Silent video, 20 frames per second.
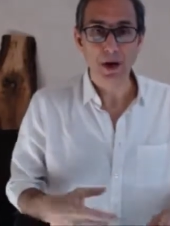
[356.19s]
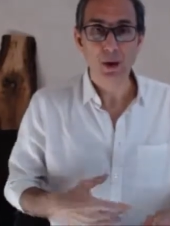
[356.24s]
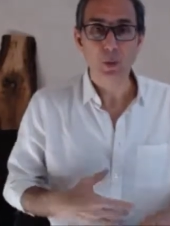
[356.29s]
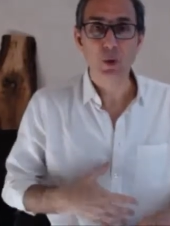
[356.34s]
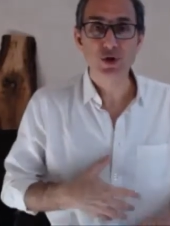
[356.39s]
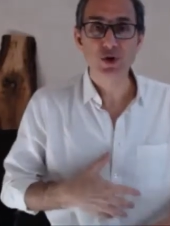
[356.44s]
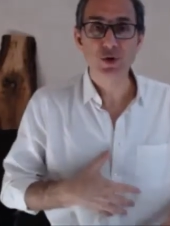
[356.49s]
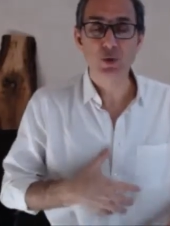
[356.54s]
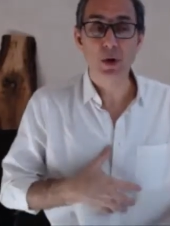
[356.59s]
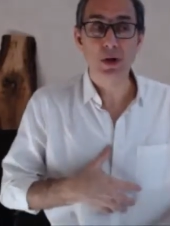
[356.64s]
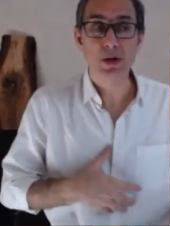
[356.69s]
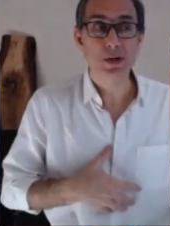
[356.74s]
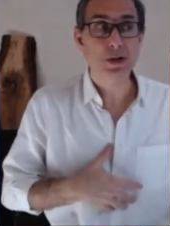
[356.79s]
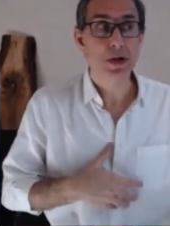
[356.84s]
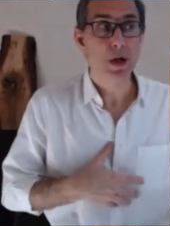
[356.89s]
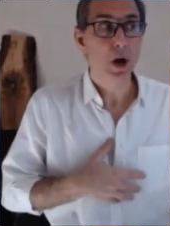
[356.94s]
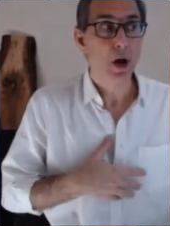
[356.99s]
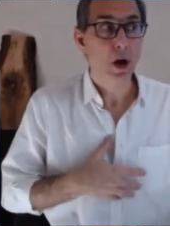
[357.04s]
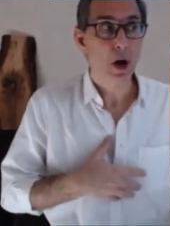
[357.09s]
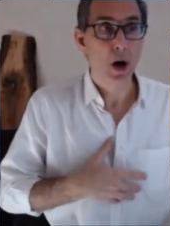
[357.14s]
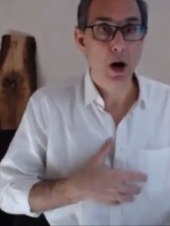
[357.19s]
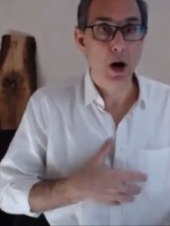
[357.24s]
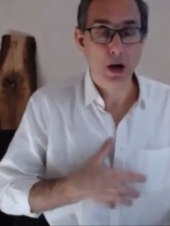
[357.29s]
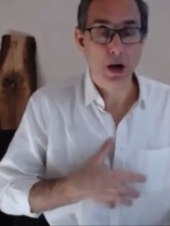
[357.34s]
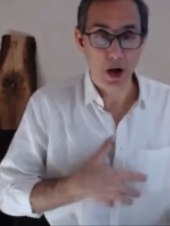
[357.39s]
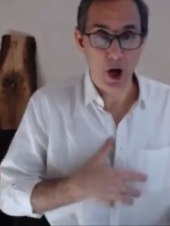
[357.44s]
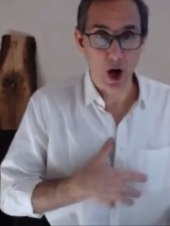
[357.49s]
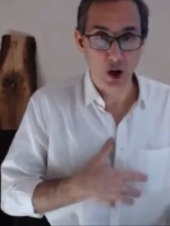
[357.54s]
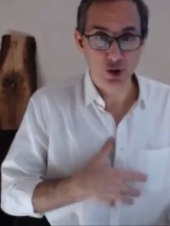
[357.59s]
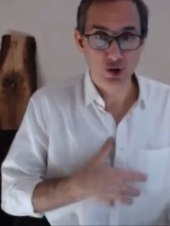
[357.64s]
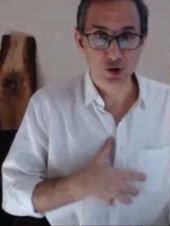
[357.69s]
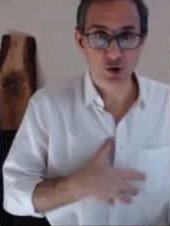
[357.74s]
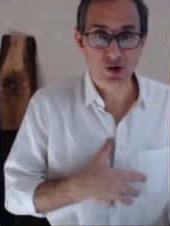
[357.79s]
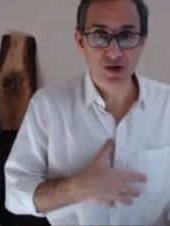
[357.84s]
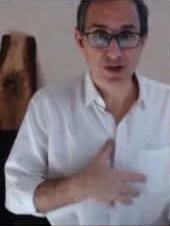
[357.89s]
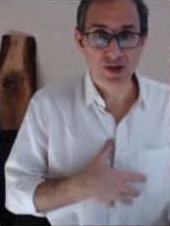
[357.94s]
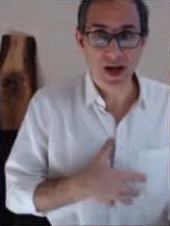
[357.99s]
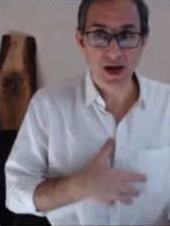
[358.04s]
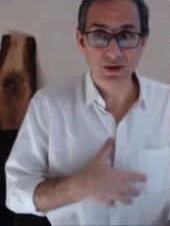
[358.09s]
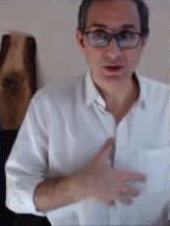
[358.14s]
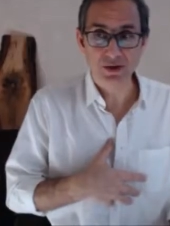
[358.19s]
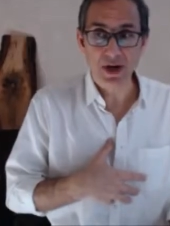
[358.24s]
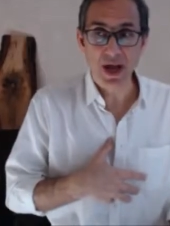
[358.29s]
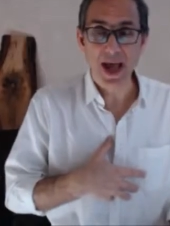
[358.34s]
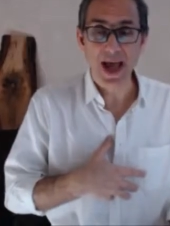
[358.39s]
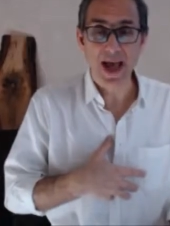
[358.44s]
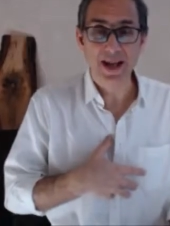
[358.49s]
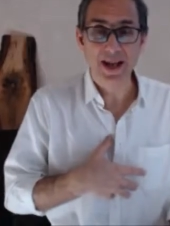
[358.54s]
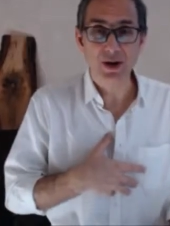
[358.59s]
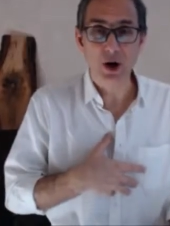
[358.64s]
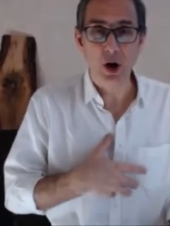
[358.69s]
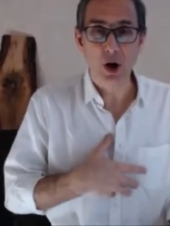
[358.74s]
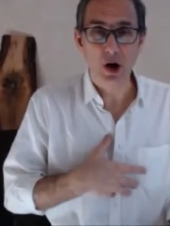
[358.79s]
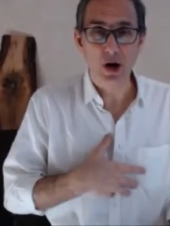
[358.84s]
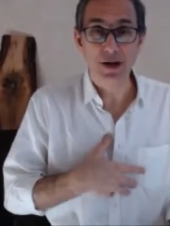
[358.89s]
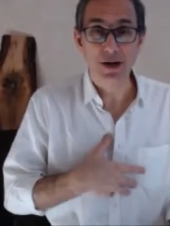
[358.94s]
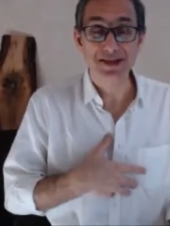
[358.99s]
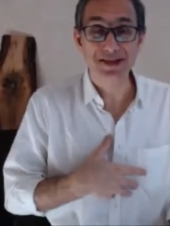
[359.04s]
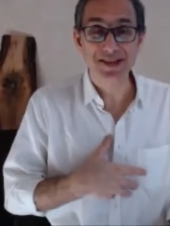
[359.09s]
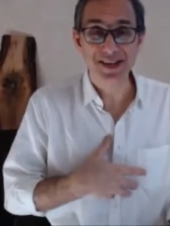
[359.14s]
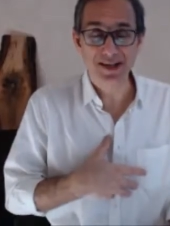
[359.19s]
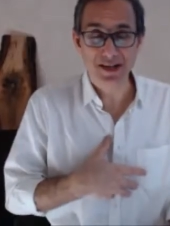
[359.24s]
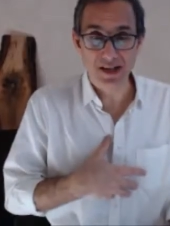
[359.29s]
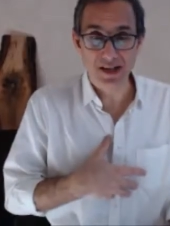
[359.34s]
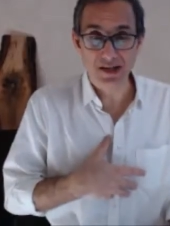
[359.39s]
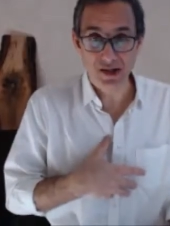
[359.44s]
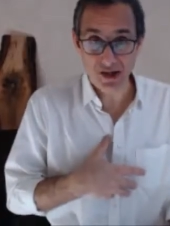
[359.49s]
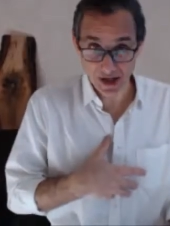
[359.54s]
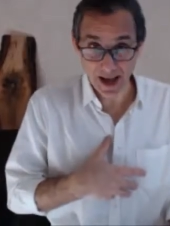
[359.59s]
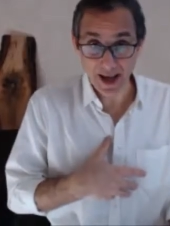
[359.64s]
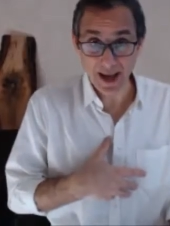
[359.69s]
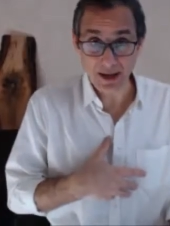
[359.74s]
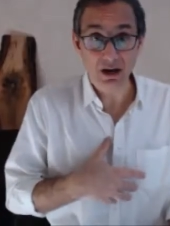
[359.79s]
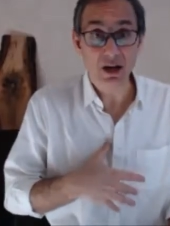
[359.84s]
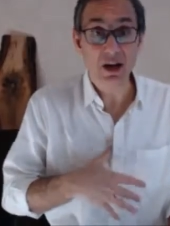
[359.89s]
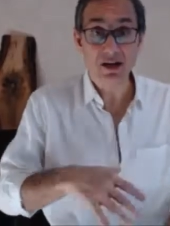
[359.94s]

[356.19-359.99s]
which was heart ultrasound and heart CT scan,